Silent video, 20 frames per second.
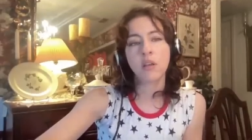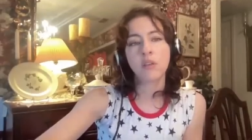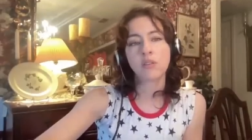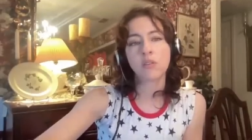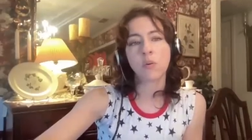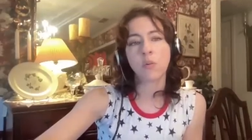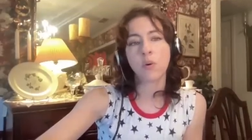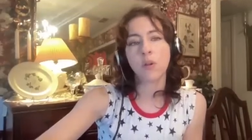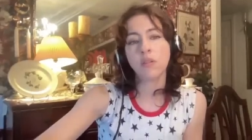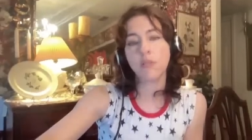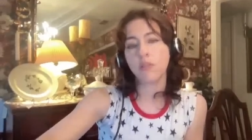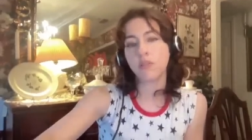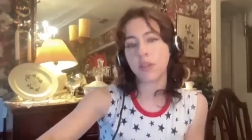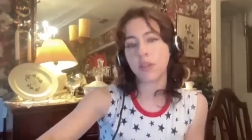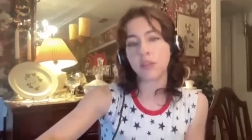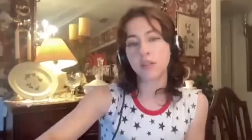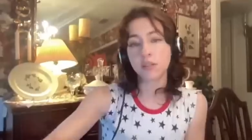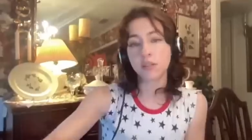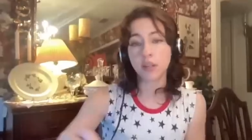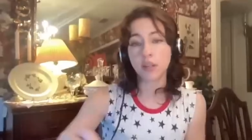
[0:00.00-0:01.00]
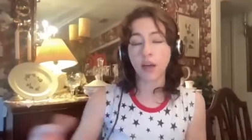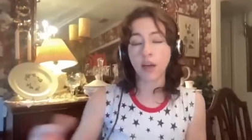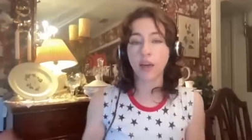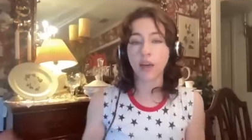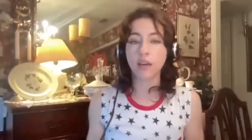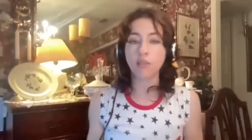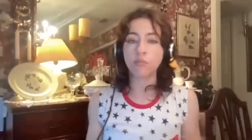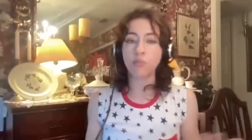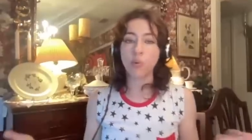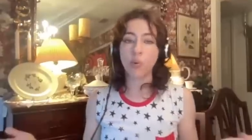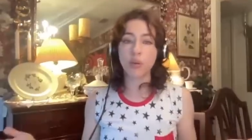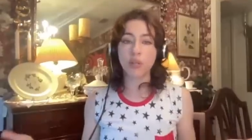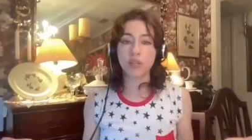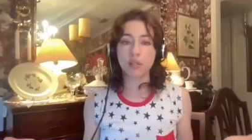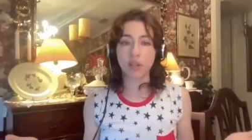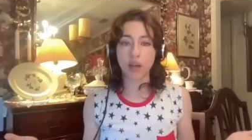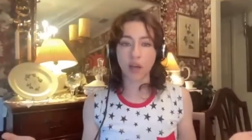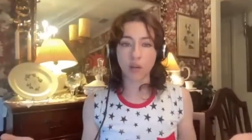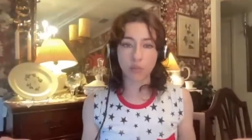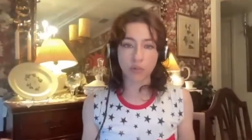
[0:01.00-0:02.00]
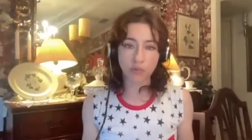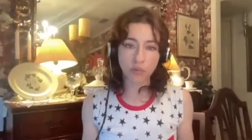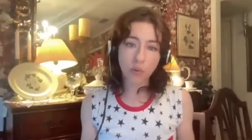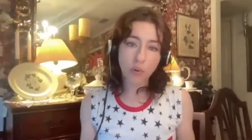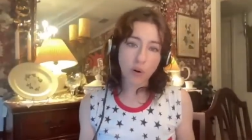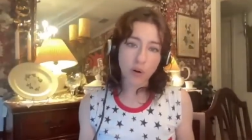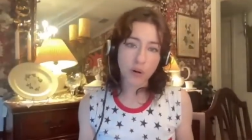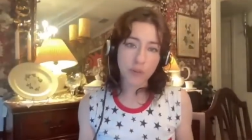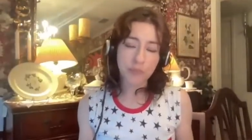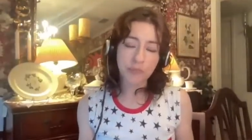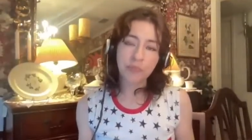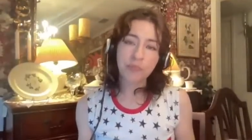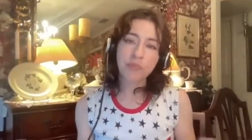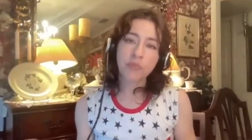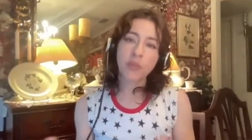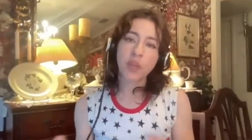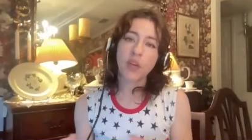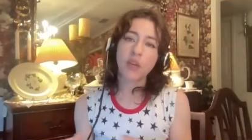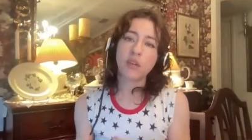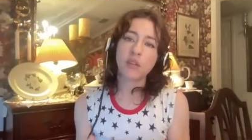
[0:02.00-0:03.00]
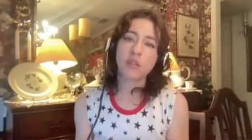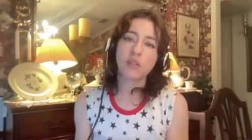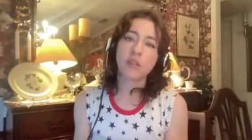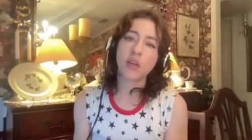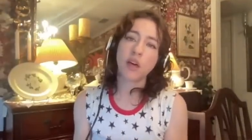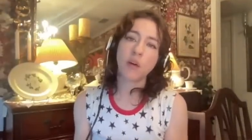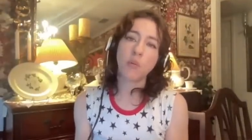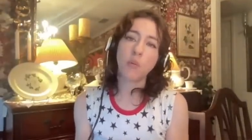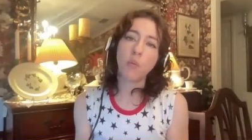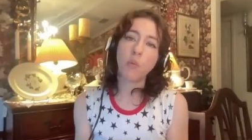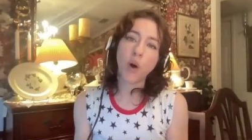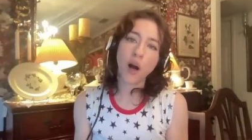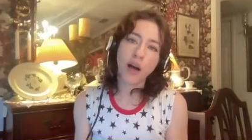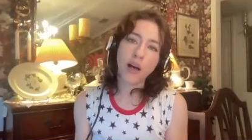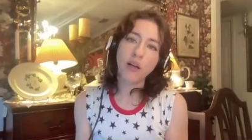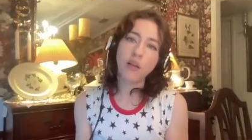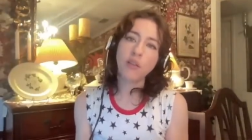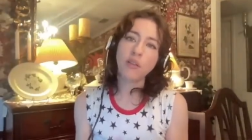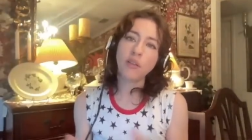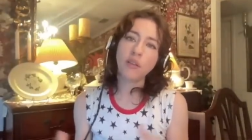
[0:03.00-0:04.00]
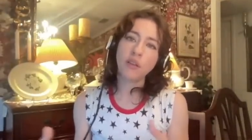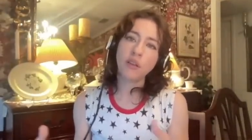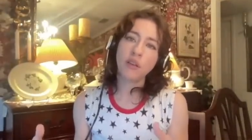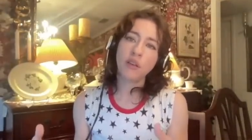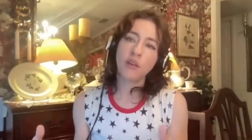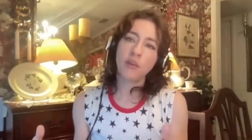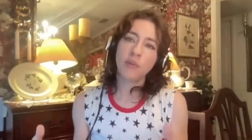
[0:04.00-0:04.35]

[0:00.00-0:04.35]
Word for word: So, one of the things that I have pointed out before is that while